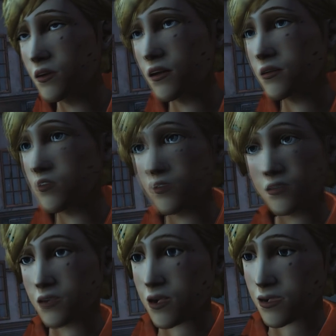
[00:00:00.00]
I just
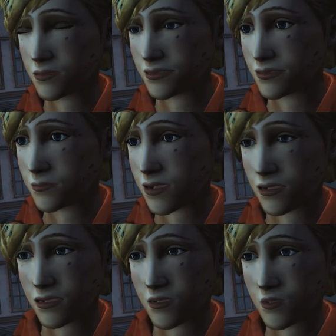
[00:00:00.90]
wish I could have seen it
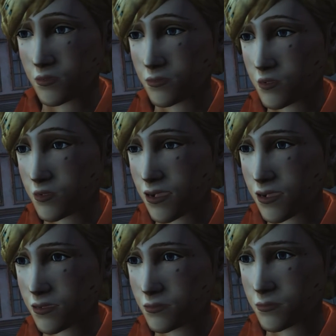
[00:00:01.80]
before it was too
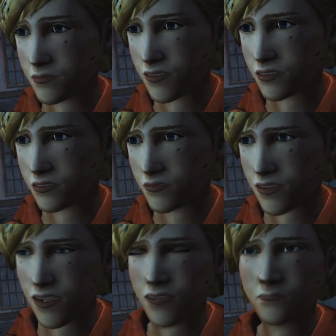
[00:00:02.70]
late. Before they
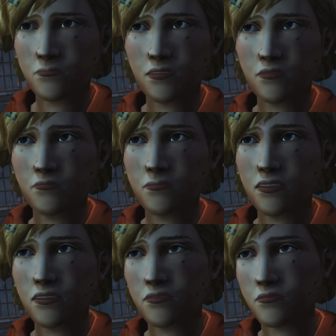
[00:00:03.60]
came and took
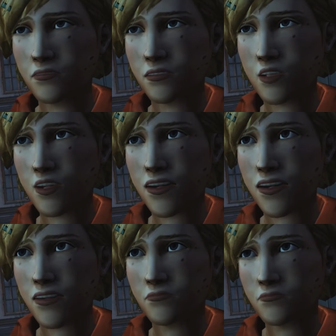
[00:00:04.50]
my sister
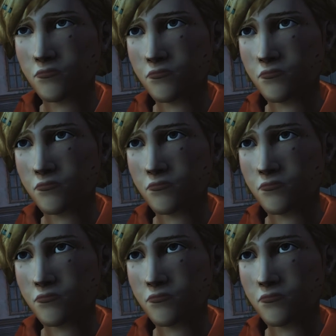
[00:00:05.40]
away.